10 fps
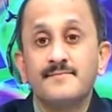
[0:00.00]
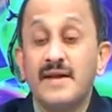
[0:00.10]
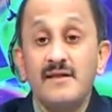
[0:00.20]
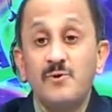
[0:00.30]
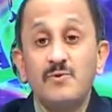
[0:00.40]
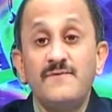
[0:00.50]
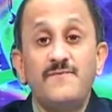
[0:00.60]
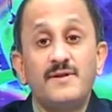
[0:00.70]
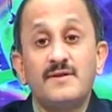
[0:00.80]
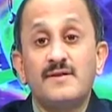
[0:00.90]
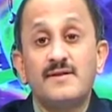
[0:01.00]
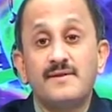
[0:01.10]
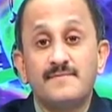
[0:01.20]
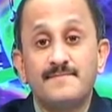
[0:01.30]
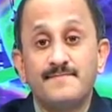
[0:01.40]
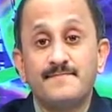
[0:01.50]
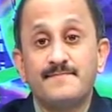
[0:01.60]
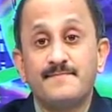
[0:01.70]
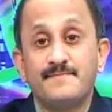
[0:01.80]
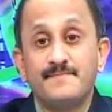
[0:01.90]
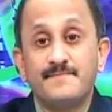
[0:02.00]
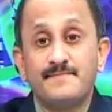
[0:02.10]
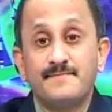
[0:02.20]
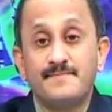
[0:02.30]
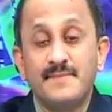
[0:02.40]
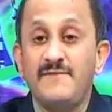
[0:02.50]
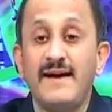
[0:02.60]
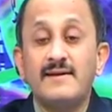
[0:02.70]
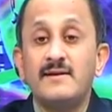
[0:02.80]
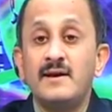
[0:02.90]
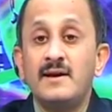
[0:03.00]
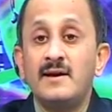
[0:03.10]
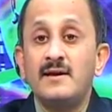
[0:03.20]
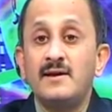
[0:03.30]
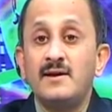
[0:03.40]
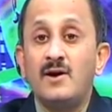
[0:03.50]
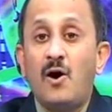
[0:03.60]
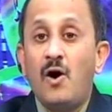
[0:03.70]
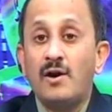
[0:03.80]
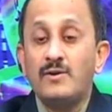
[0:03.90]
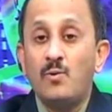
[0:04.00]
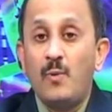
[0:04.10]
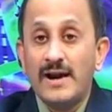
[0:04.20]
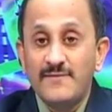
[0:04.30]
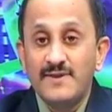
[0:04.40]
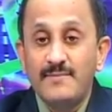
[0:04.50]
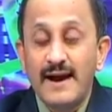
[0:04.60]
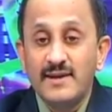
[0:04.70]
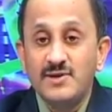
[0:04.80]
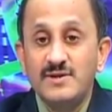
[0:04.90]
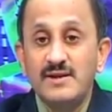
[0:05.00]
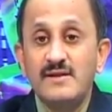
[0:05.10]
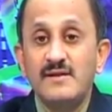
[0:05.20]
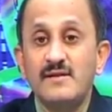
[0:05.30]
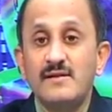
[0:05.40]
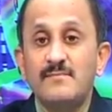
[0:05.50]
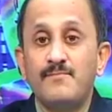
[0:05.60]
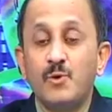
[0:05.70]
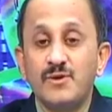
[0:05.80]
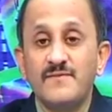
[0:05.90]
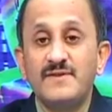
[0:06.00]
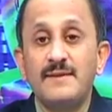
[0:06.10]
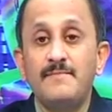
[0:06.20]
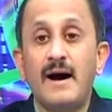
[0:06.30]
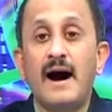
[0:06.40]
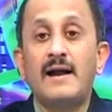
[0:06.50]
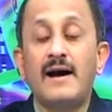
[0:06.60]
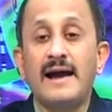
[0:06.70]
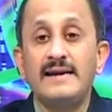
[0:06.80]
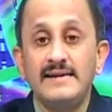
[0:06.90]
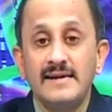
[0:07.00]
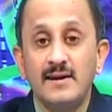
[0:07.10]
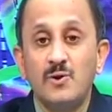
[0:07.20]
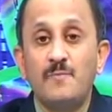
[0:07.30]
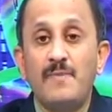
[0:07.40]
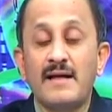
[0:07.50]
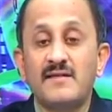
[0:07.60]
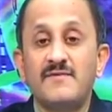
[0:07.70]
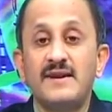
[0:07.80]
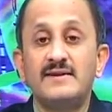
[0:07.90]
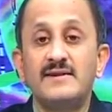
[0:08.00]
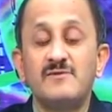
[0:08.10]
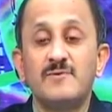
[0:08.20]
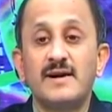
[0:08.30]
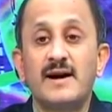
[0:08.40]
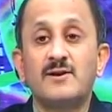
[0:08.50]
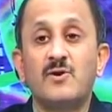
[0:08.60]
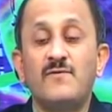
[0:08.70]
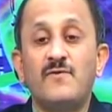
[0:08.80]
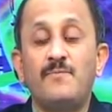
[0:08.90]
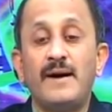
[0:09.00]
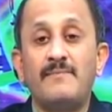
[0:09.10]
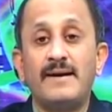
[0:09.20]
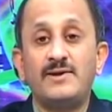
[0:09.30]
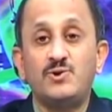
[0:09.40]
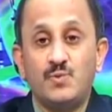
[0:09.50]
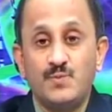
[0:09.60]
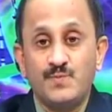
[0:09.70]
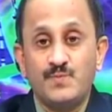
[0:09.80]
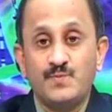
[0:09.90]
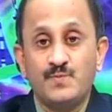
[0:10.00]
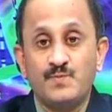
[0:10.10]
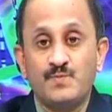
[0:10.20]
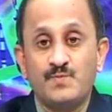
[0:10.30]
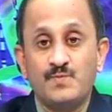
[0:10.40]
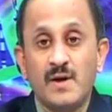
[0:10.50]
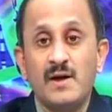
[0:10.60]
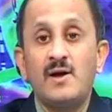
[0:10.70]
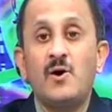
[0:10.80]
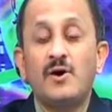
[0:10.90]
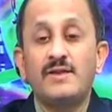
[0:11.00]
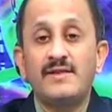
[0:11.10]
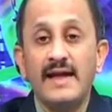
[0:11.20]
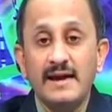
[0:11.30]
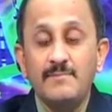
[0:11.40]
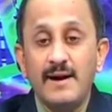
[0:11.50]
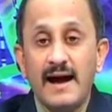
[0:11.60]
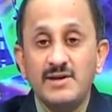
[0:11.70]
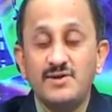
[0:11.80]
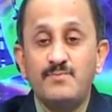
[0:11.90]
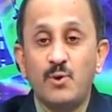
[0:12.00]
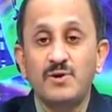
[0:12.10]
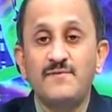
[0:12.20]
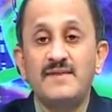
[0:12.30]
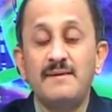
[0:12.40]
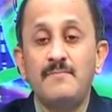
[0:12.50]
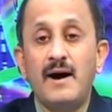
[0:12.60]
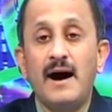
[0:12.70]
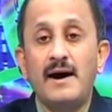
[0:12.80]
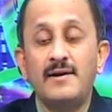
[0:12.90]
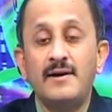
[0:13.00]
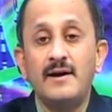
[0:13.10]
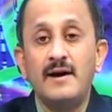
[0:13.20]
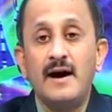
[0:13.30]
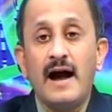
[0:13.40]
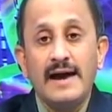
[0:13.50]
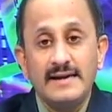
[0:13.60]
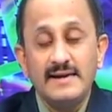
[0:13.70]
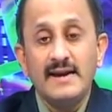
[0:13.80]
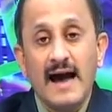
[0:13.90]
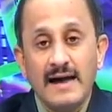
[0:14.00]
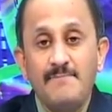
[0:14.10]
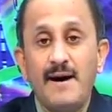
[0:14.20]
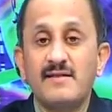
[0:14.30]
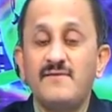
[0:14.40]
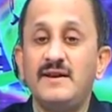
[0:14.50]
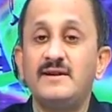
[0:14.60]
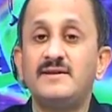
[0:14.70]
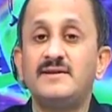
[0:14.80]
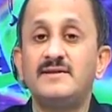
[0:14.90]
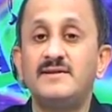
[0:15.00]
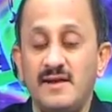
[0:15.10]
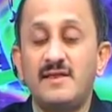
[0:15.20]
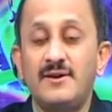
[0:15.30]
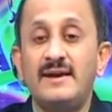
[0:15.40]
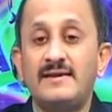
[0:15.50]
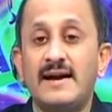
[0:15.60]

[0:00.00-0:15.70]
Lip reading: There is no difference. In fact, on one of the branches, both of them are ideal low pass filters with a cutoff of pi by 2. On the second branch, both of them are ideal high pass filters, discrete